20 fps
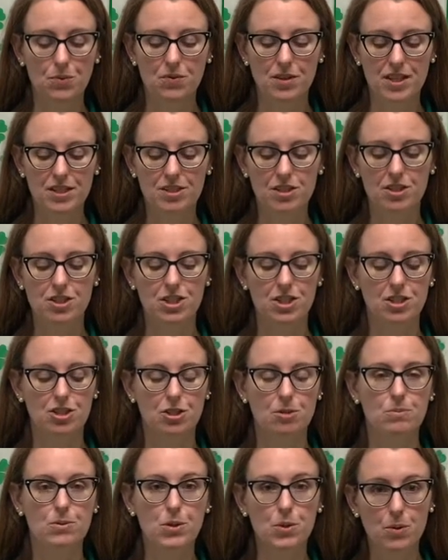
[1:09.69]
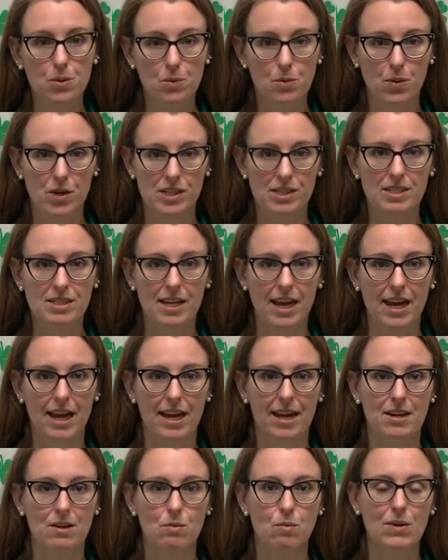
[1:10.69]
These are just some newer ones,
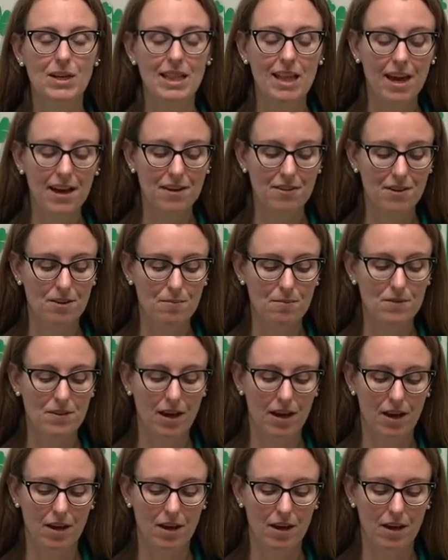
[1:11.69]
and we like them.